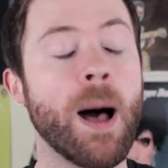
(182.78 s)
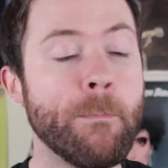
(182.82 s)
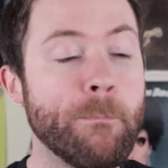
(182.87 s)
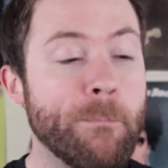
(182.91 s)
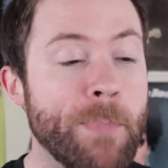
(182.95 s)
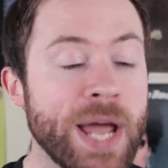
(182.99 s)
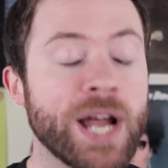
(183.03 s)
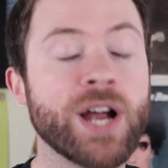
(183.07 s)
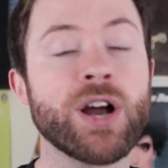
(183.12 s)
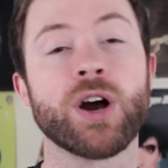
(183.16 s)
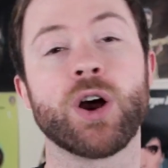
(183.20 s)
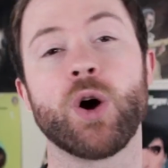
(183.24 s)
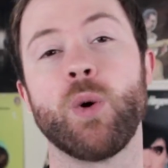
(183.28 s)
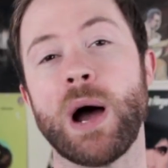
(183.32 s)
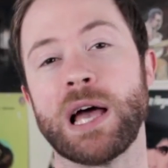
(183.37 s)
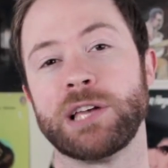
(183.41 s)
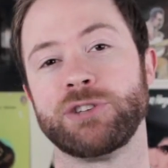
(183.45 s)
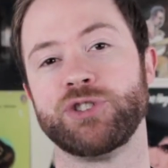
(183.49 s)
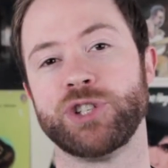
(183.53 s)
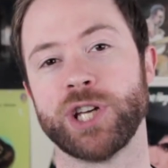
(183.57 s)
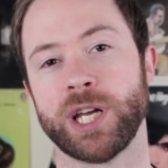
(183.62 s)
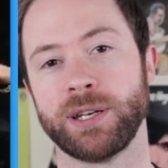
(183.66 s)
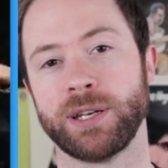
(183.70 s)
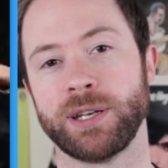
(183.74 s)
a bigger
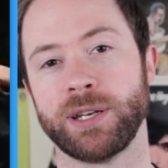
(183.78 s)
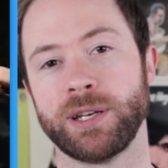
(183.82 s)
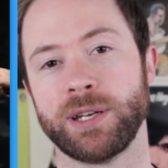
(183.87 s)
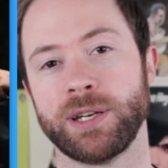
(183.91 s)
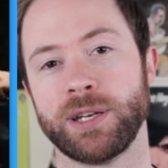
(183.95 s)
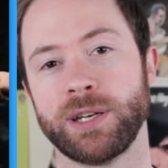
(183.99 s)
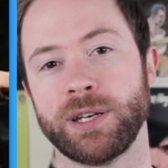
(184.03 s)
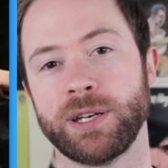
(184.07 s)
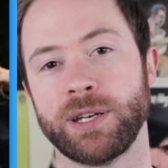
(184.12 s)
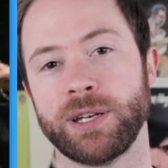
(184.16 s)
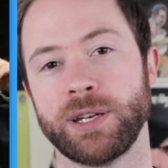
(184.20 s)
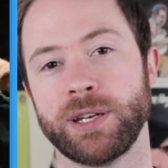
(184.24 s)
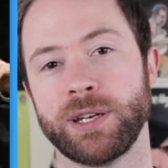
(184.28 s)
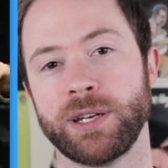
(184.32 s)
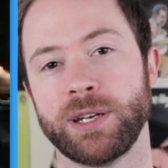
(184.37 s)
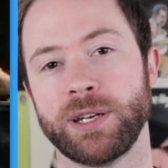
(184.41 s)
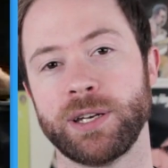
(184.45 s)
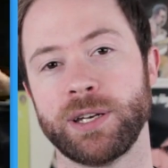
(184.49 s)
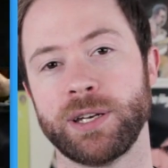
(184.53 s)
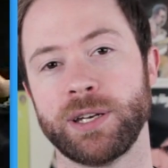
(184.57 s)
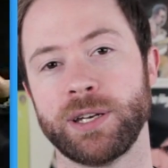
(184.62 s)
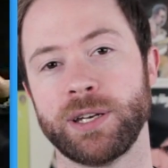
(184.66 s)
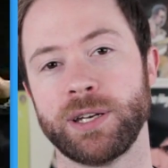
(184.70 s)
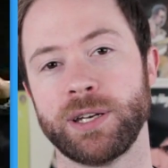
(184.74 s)
question.
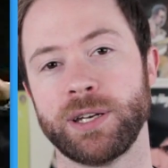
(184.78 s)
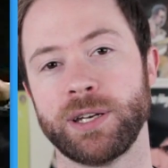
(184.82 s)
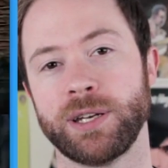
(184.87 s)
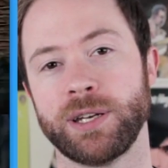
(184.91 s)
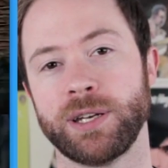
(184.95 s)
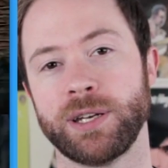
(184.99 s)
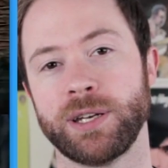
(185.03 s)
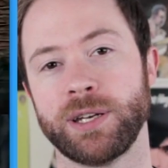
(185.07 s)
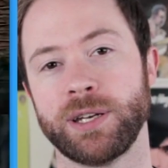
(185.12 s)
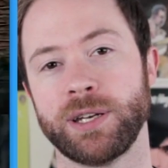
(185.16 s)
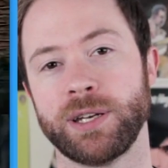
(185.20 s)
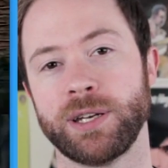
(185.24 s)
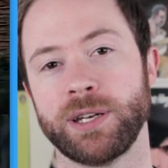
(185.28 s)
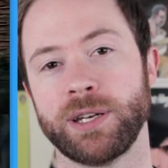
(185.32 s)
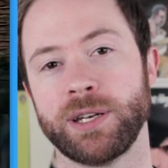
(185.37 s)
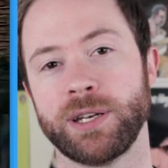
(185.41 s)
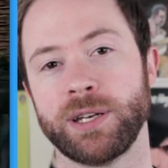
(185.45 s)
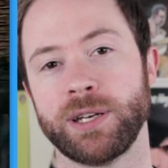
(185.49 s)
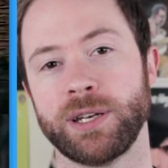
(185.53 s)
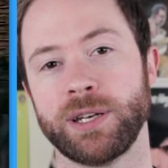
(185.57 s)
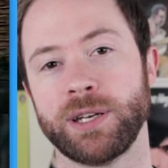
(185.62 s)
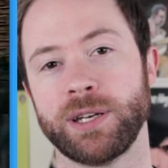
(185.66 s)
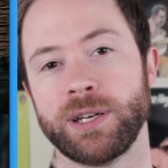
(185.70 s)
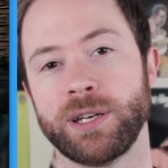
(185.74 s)
Technology, is
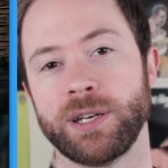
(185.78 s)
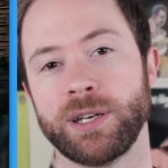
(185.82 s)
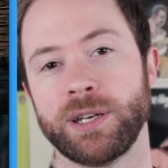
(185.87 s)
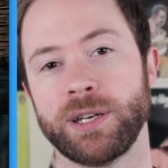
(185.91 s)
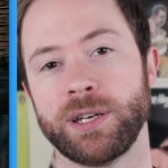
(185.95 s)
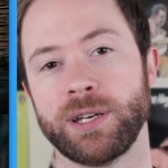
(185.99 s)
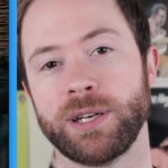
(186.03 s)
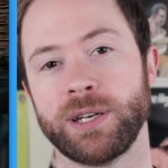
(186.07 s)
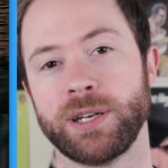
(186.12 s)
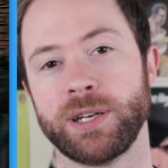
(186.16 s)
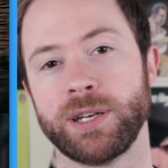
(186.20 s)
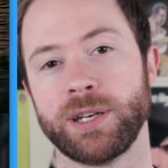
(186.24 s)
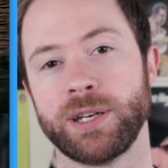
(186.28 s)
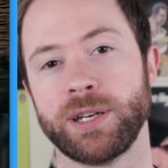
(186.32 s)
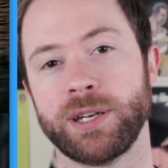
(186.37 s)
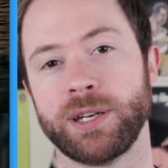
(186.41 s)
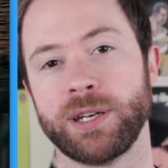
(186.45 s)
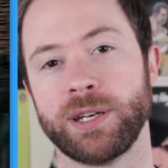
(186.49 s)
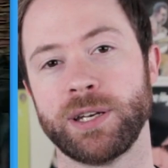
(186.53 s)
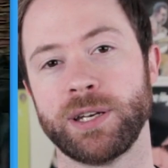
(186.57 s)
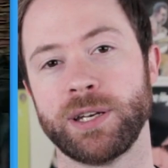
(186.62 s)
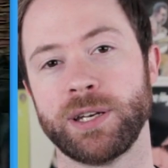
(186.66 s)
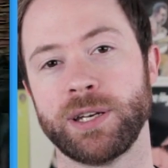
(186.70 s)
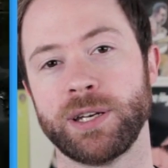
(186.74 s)
it good?
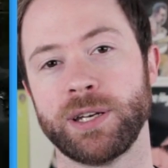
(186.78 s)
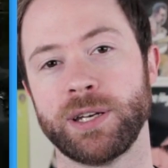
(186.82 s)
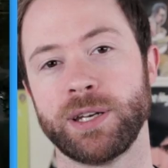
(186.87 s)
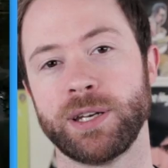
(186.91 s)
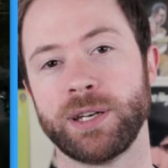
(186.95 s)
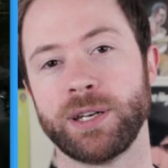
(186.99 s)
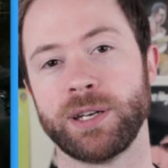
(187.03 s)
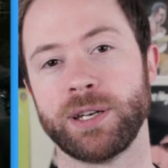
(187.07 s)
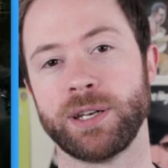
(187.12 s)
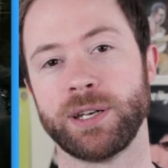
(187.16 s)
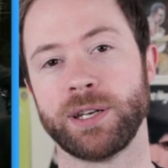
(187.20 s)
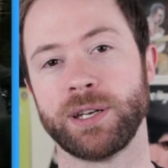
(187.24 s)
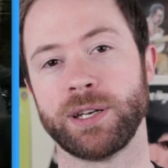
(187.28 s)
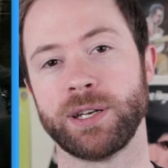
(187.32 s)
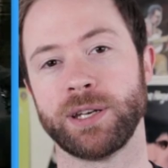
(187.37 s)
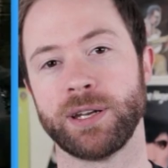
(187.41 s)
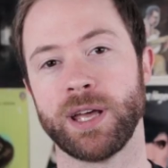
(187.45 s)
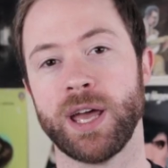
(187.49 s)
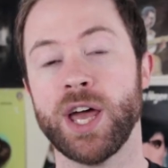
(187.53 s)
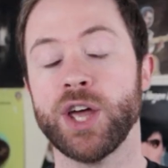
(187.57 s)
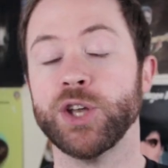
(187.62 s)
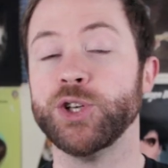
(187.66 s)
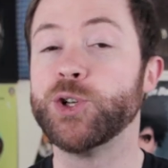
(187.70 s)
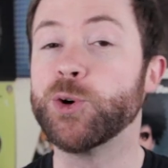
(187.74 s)
or is it whack?
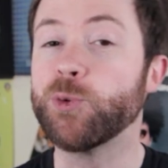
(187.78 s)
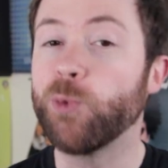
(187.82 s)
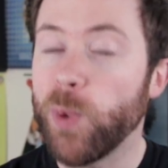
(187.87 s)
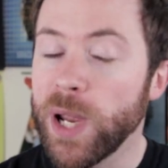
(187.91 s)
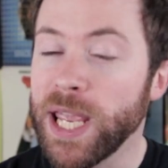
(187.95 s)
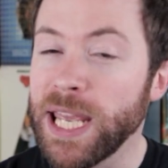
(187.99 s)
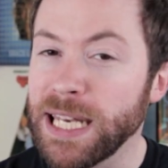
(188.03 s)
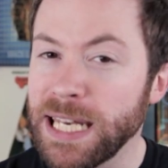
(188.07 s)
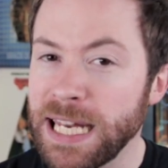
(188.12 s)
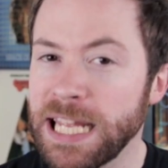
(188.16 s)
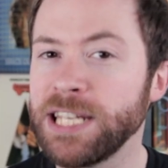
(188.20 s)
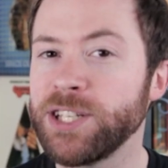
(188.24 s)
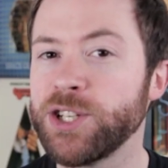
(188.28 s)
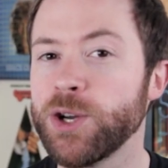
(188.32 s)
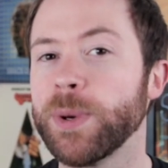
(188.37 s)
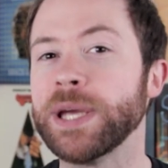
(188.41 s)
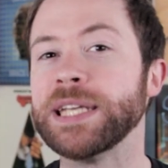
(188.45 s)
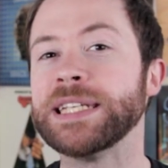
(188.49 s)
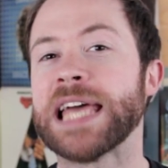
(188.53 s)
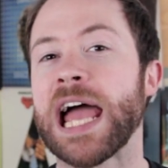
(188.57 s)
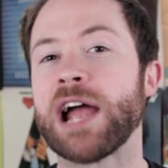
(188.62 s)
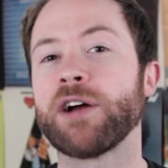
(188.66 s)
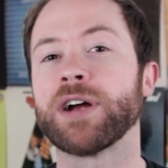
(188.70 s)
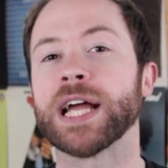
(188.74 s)
Do we need to
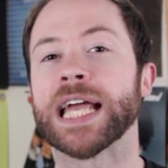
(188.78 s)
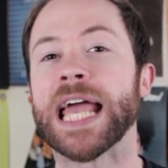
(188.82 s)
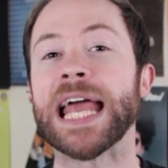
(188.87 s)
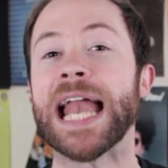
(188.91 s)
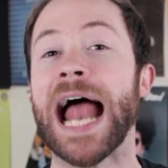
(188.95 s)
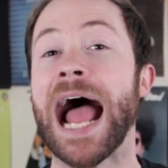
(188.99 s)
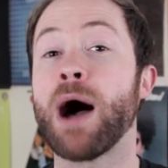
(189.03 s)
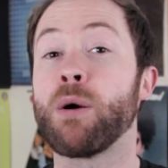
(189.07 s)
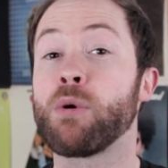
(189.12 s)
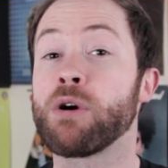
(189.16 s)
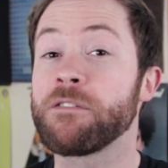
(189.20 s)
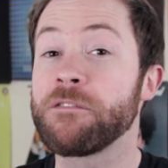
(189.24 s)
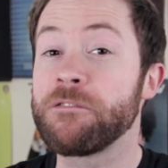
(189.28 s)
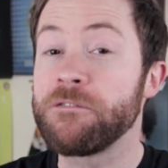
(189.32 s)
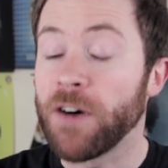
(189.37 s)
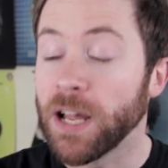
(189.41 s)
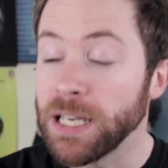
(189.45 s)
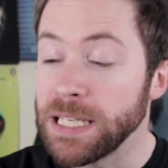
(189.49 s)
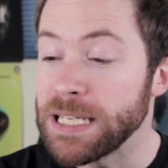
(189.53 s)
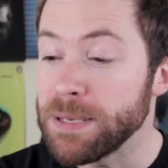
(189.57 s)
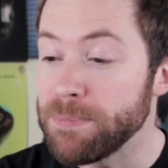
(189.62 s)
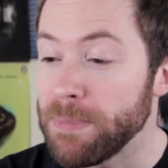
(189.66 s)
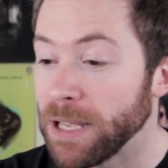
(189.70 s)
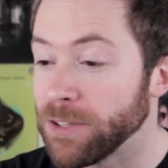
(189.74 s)
interrogate our
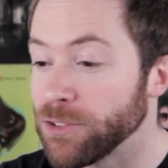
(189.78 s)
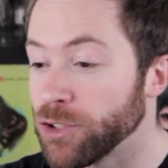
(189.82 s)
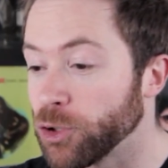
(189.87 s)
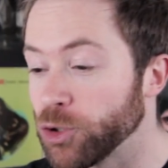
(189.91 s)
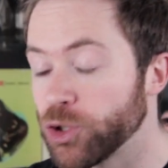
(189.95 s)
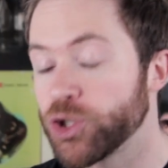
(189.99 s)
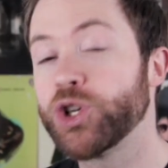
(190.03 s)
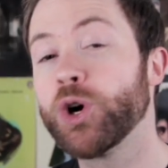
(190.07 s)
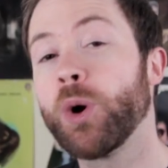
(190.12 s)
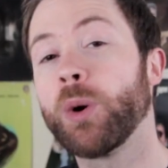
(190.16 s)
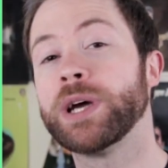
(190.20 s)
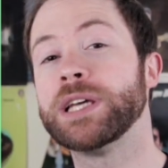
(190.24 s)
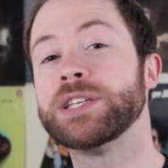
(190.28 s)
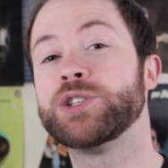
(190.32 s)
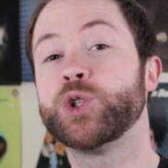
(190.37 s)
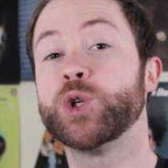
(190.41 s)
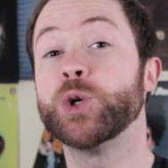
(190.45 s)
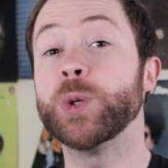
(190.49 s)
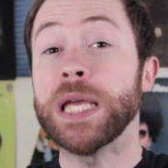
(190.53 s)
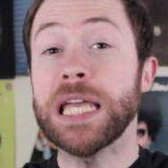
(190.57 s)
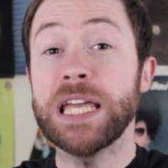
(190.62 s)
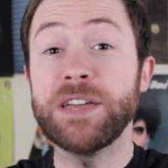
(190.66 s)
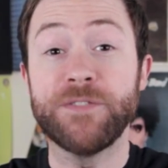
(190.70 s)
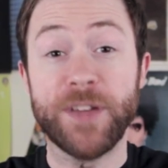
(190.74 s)
fundamental choice
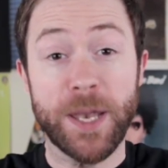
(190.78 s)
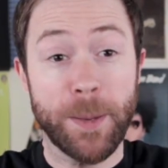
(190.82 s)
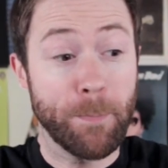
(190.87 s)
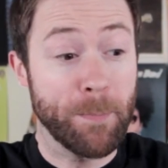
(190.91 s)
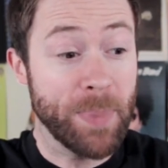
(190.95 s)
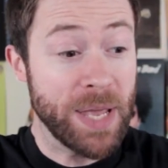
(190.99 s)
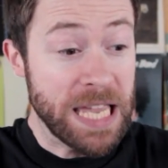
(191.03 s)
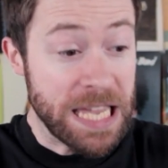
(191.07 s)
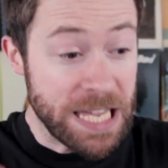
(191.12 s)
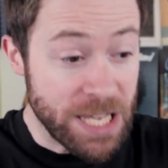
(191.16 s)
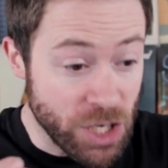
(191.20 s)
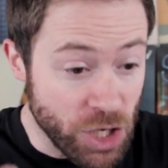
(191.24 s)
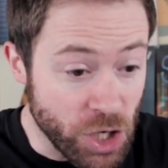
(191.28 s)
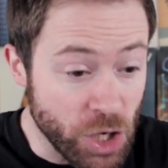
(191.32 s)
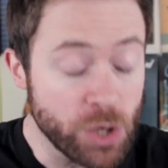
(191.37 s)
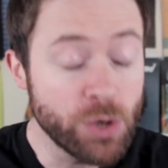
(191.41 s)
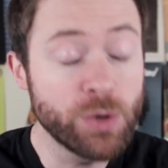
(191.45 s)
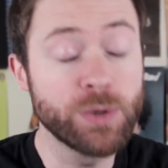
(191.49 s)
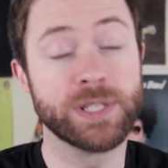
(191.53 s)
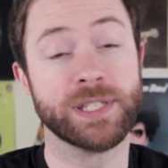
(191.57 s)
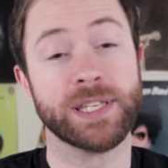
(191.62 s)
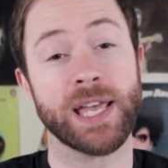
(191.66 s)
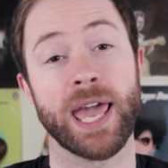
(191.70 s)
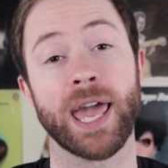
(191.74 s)
to even be
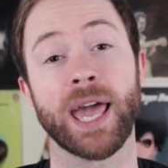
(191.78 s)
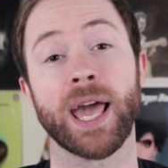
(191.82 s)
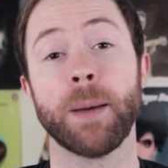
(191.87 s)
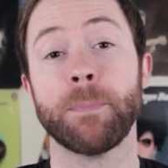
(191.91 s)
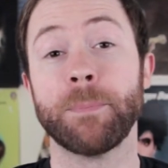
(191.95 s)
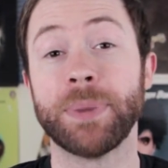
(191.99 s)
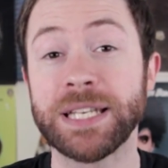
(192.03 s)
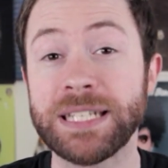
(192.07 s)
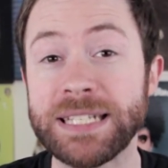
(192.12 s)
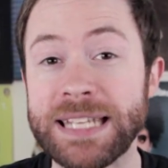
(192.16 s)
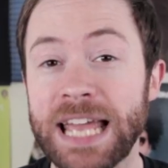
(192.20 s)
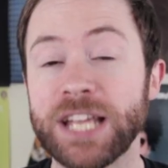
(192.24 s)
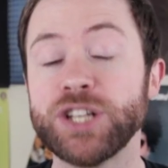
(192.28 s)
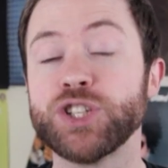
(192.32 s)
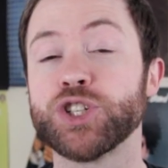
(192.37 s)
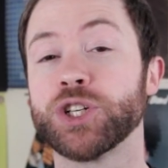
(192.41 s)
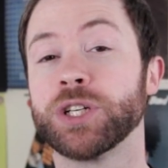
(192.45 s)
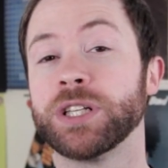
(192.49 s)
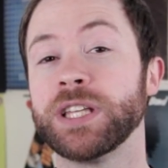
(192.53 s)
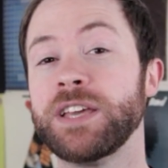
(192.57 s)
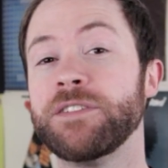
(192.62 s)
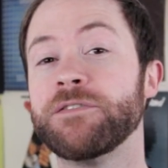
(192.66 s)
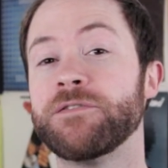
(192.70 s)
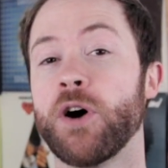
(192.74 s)
using
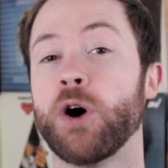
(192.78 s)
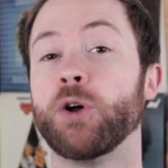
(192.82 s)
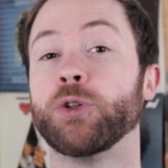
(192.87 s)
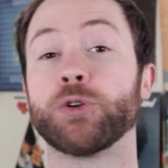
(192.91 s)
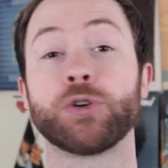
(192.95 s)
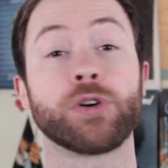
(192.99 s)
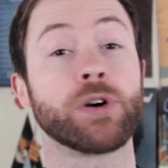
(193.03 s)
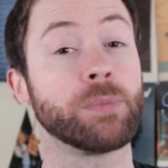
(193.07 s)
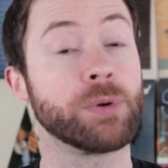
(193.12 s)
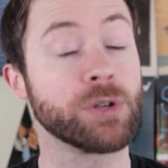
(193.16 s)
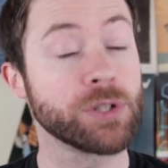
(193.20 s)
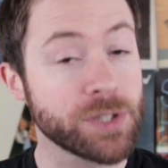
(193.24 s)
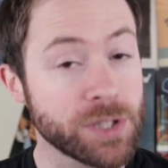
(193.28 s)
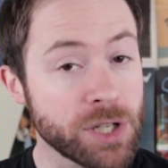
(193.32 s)
potentially vulnerable